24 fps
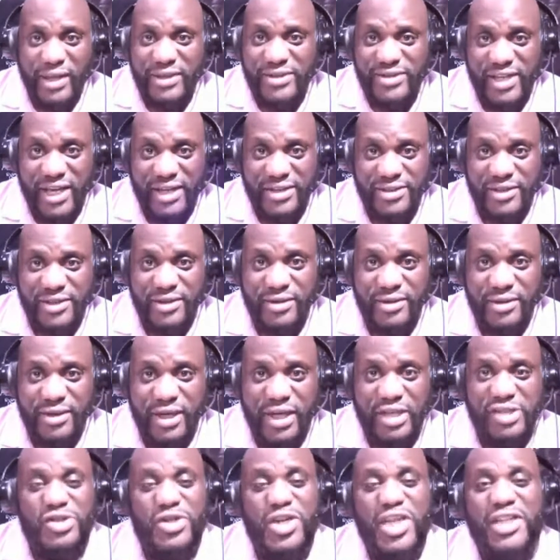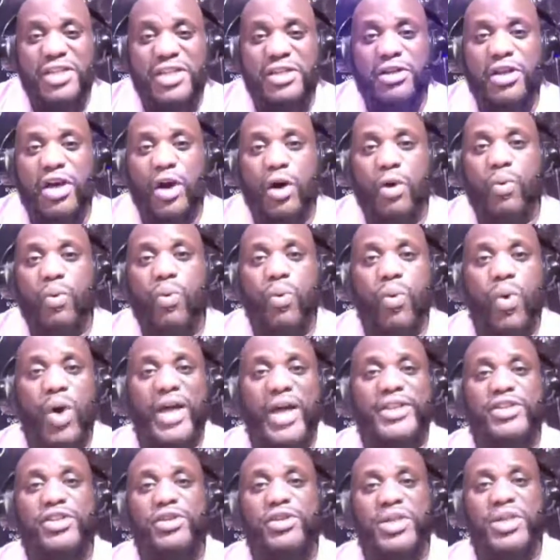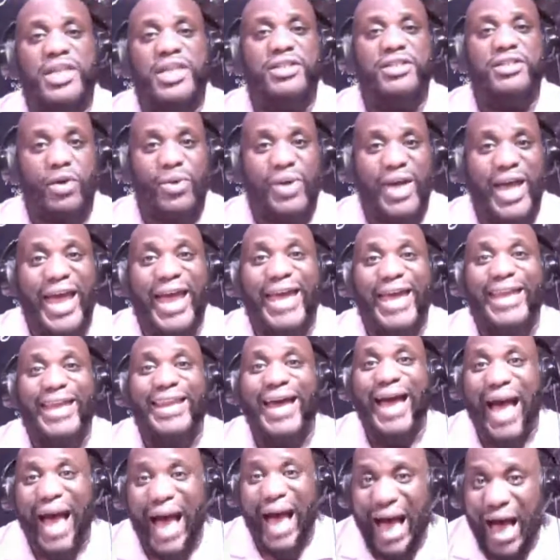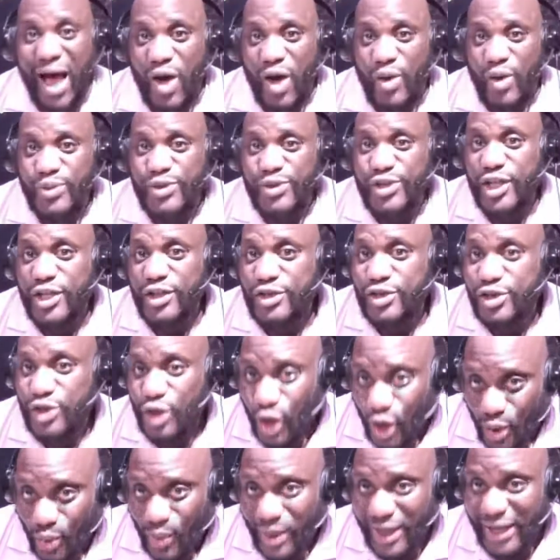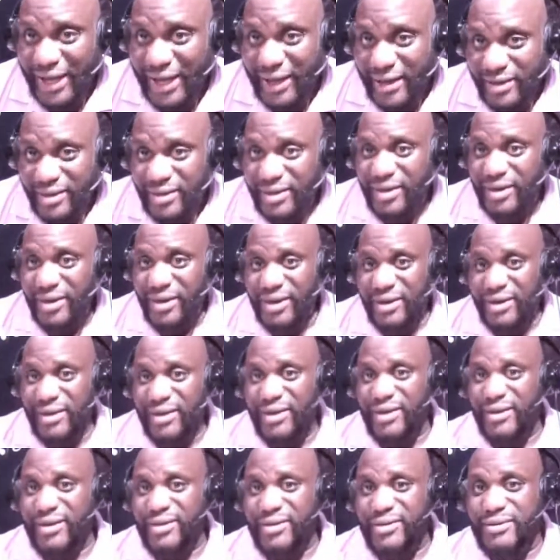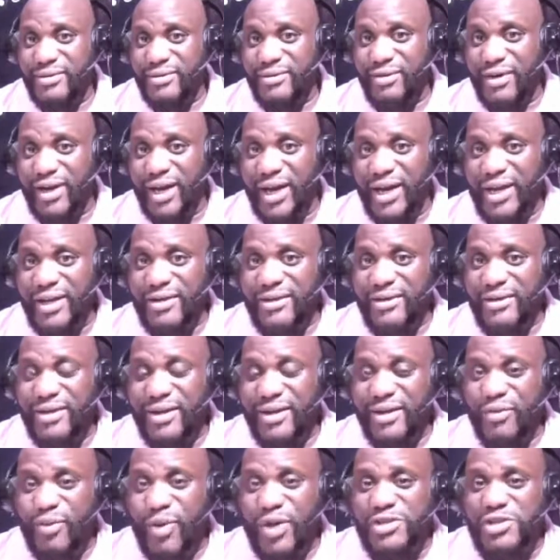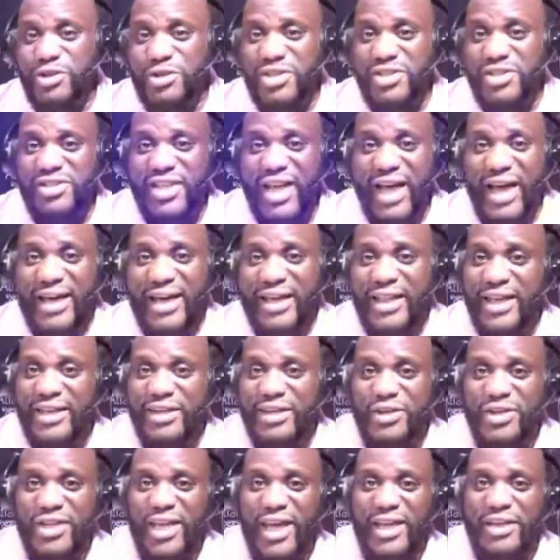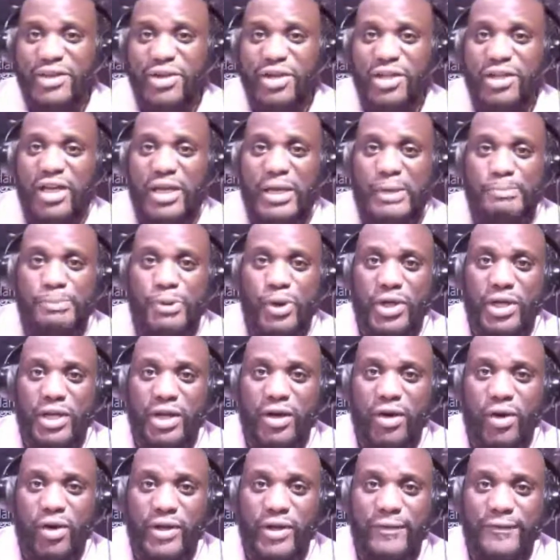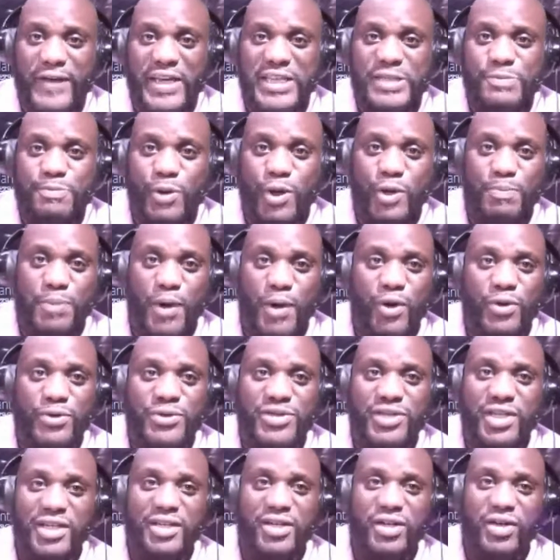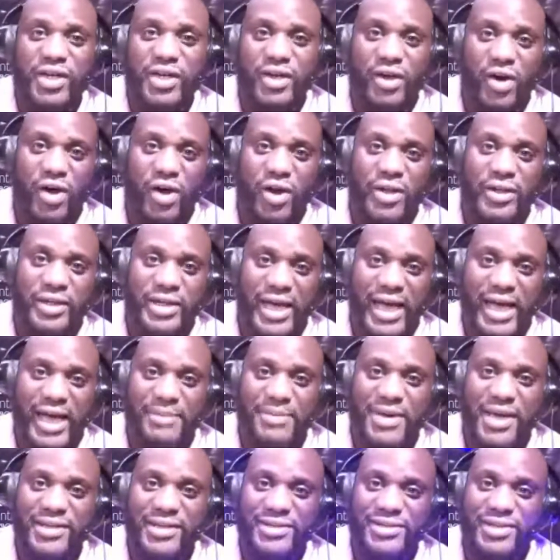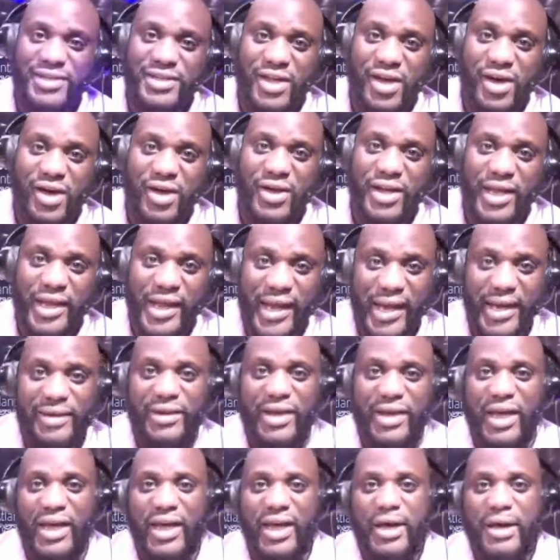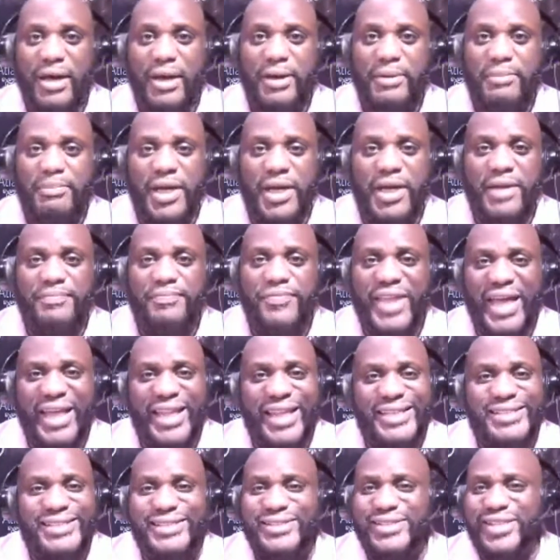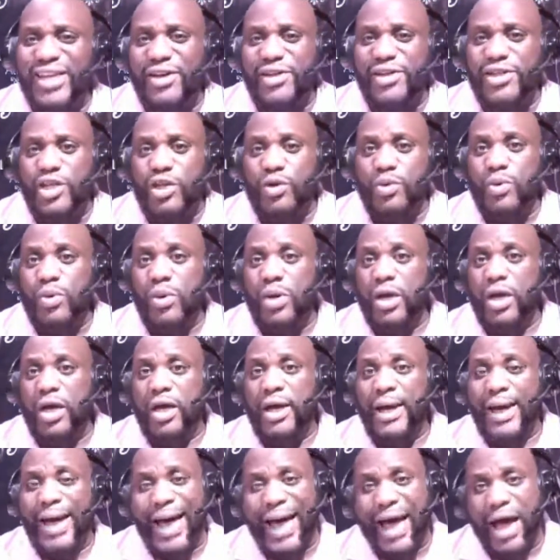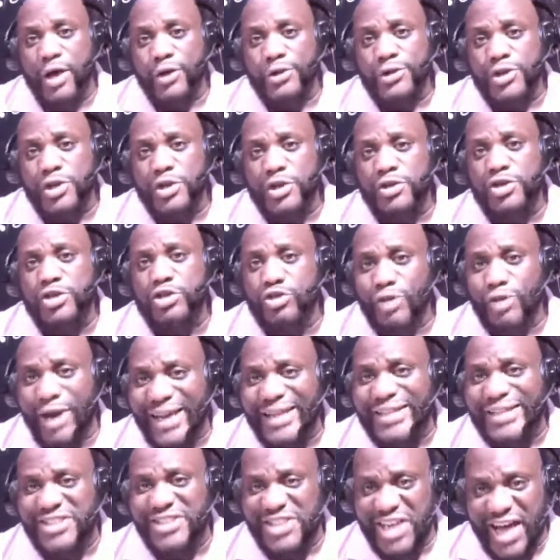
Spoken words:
what you need to do and how to do it, right? Once you decide, like, yeah, you could look up on a Facebook post and look at all the comments and all that, but that doesn't tell you how to strategize and how to do this.